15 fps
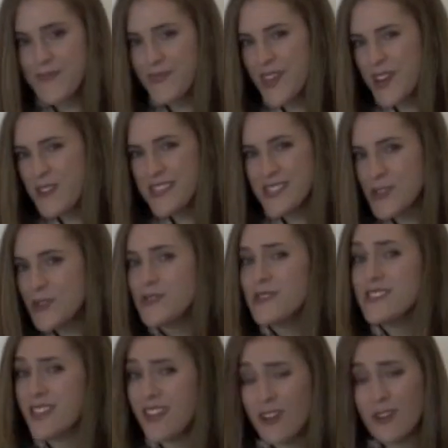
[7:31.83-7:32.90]
There is no
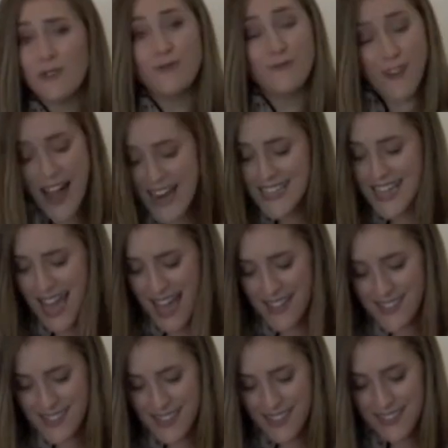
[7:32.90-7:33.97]
single right
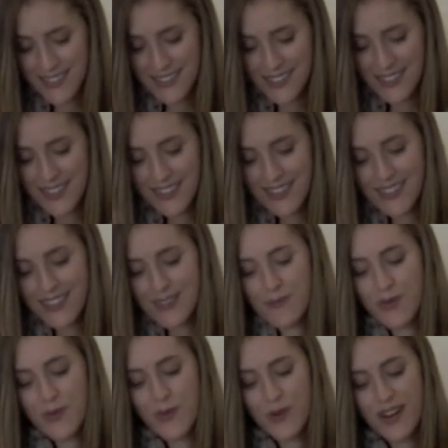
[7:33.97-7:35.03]
answer,
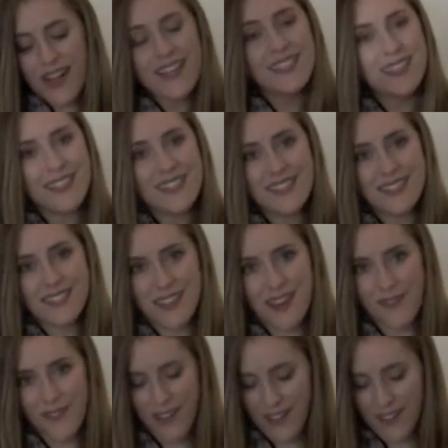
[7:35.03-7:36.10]
but what I did
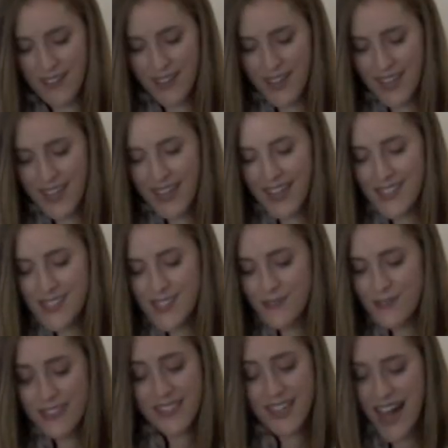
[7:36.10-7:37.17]
discover is that
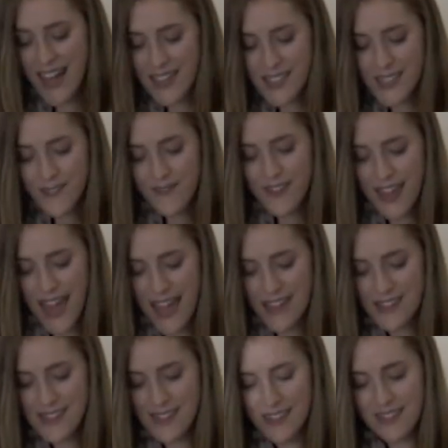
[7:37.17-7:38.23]
regardless of the
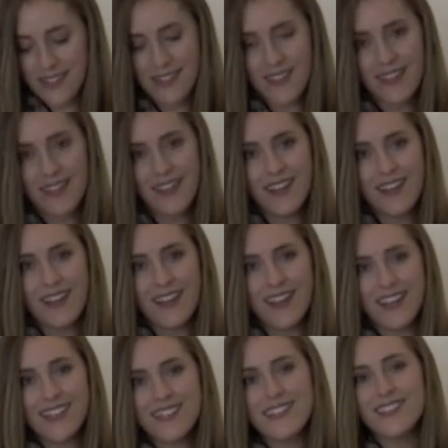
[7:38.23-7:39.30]
answer,
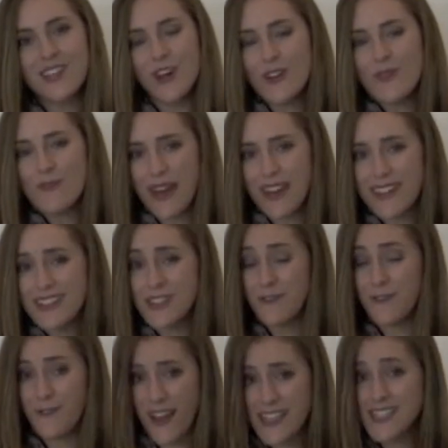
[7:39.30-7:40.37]
it's a lot better to
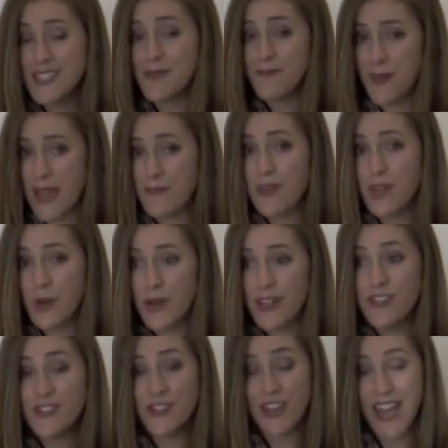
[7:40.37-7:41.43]
face the baby
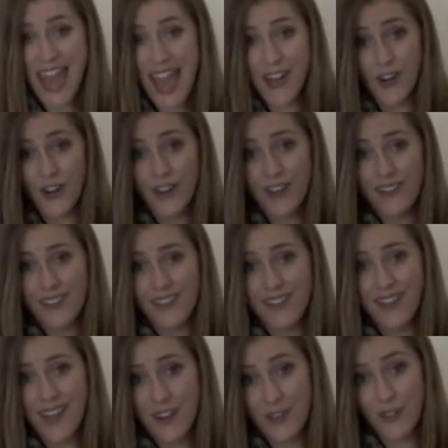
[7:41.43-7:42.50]
question head-on
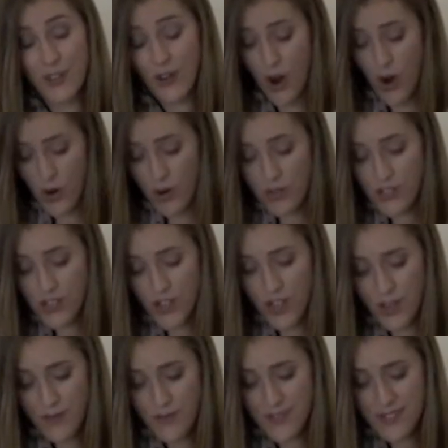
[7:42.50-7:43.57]
and on your own
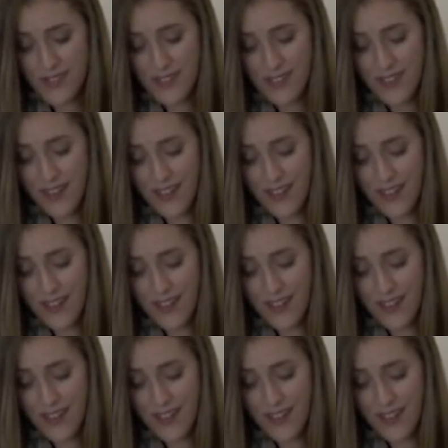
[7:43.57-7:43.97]
terms,